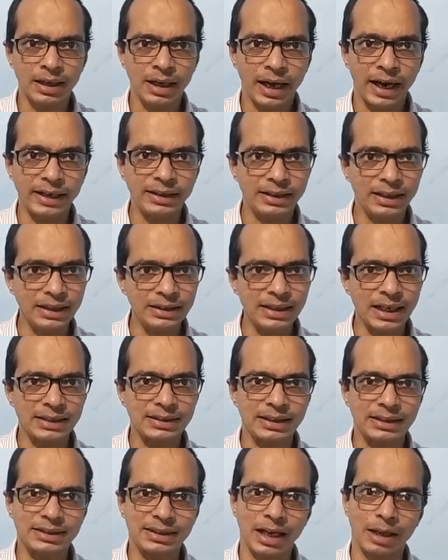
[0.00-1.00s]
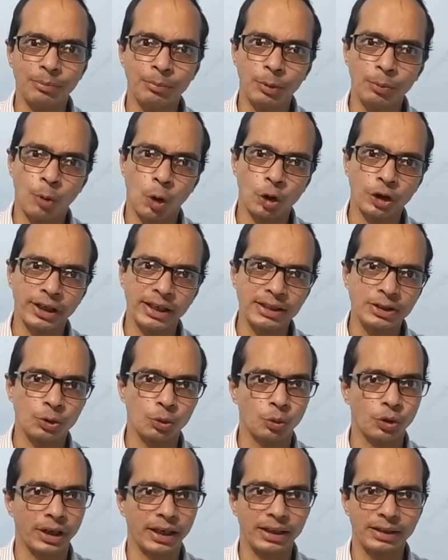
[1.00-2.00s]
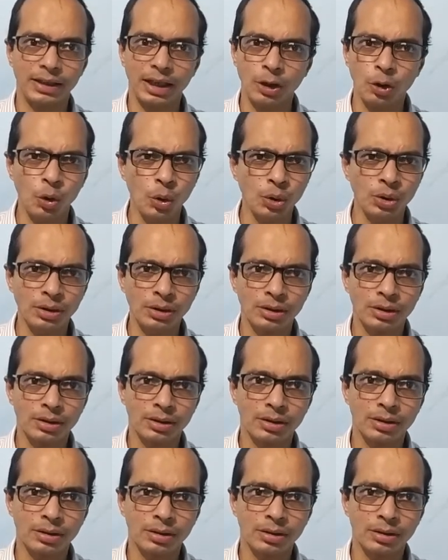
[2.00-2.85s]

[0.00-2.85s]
and these assets can be mortgaged to take the loan.